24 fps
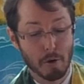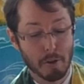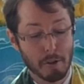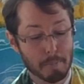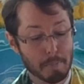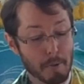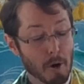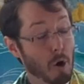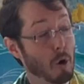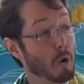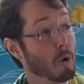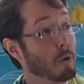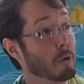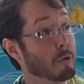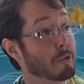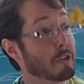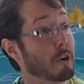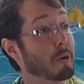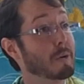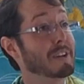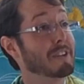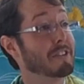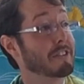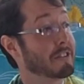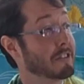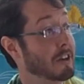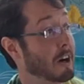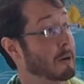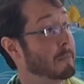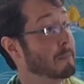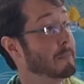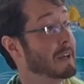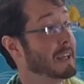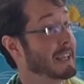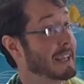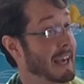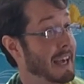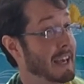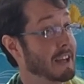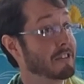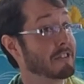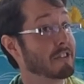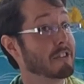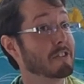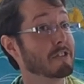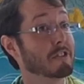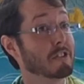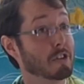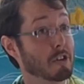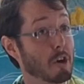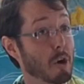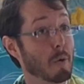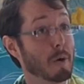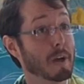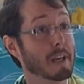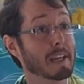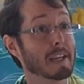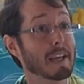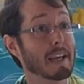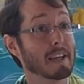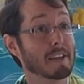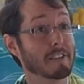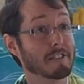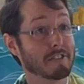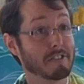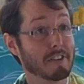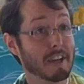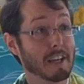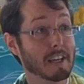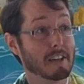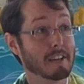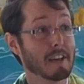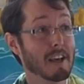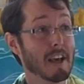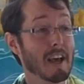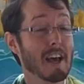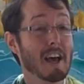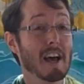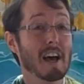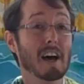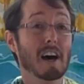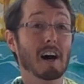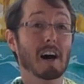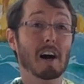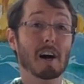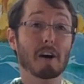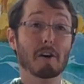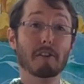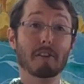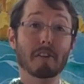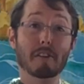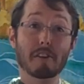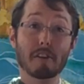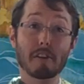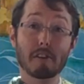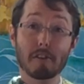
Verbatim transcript: toward the poles or in some cases going extinct uh,